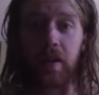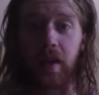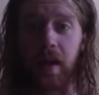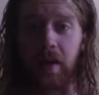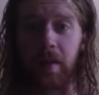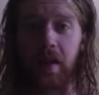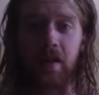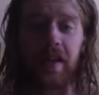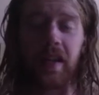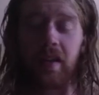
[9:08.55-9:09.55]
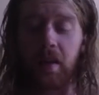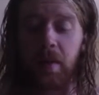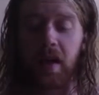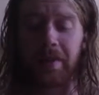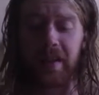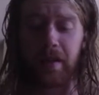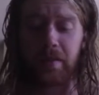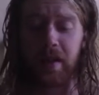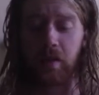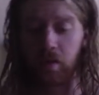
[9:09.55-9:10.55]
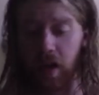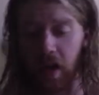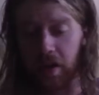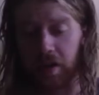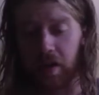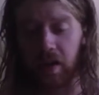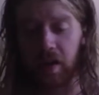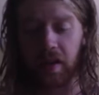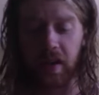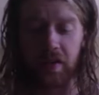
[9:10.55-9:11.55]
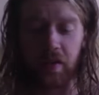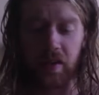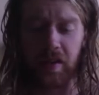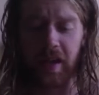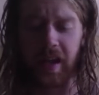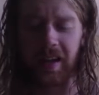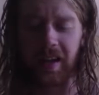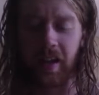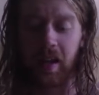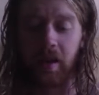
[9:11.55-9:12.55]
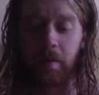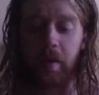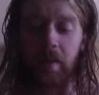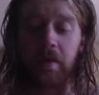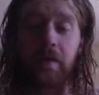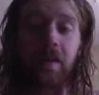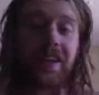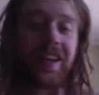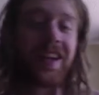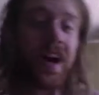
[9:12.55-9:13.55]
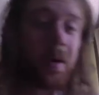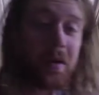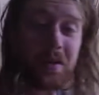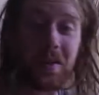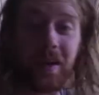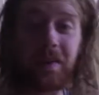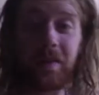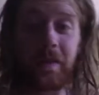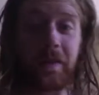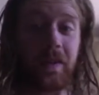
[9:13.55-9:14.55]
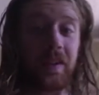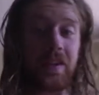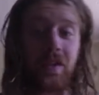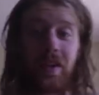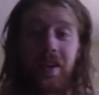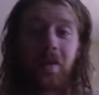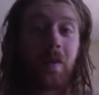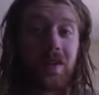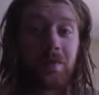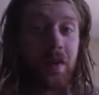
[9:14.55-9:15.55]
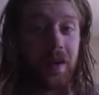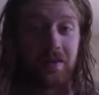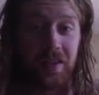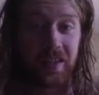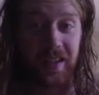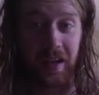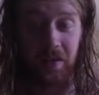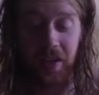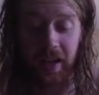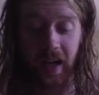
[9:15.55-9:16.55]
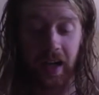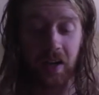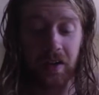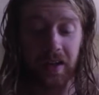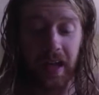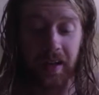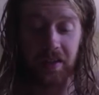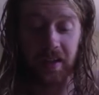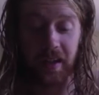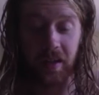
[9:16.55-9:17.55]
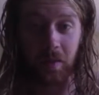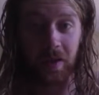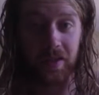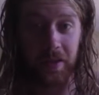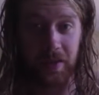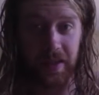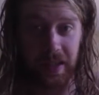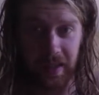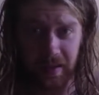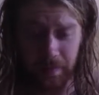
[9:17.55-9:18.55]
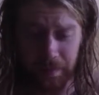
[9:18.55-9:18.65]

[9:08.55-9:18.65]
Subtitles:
I could hear them a couple times saying Roger this, Roger that, but I'm also not fully sure that it wasn't part of just a sound check. I couldn't actually hear the words they were saying.